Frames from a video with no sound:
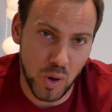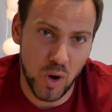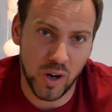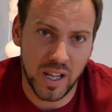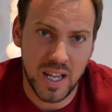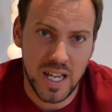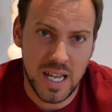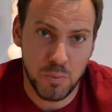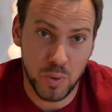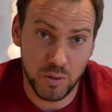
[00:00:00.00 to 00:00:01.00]
blog
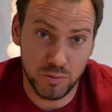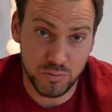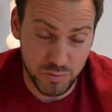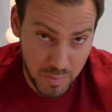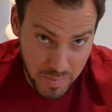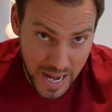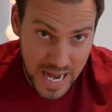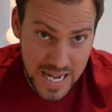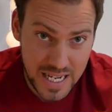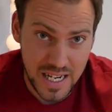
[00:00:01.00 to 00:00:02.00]
will
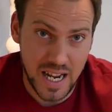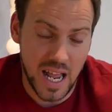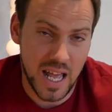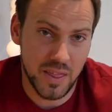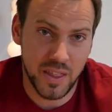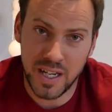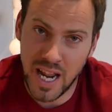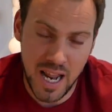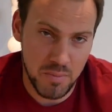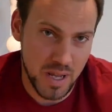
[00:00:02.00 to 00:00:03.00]
remain, the
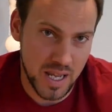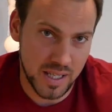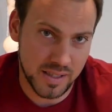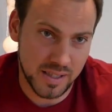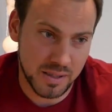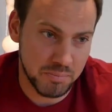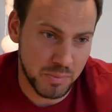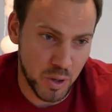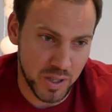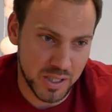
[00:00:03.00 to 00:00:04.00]
name is
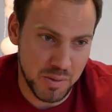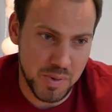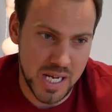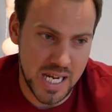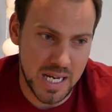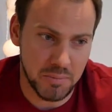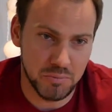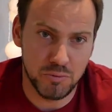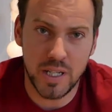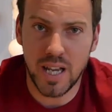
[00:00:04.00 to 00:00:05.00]
going to be
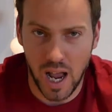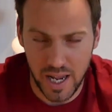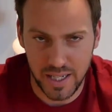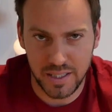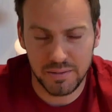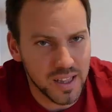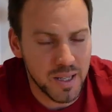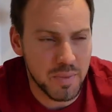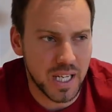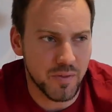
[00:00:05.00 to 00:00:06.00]
retired.
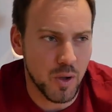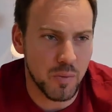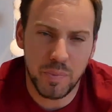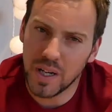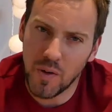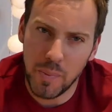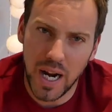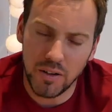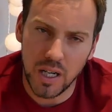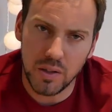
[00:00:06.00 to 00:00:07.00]
Let me give you a bit of a
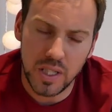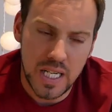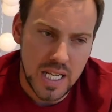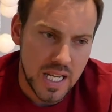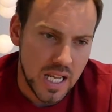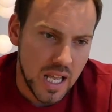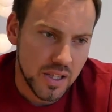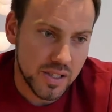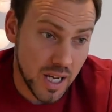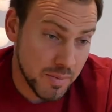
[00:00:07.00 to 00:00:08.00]
background.
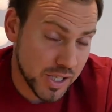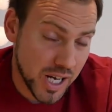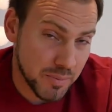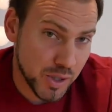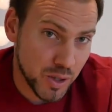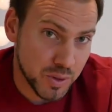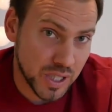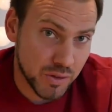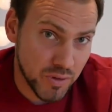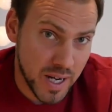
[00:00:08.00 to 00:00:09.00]
Simon's Jam Jar was
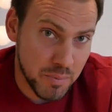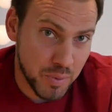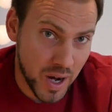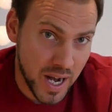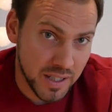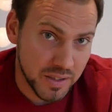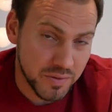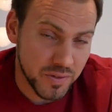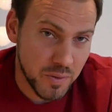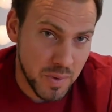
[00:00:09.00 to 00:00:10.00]
a great brand
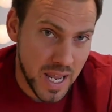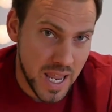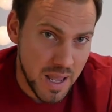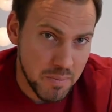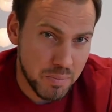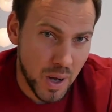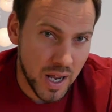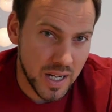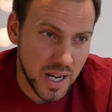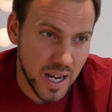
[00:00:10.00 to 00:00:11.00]
for me,
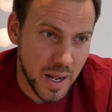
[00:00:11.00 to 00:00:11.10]
but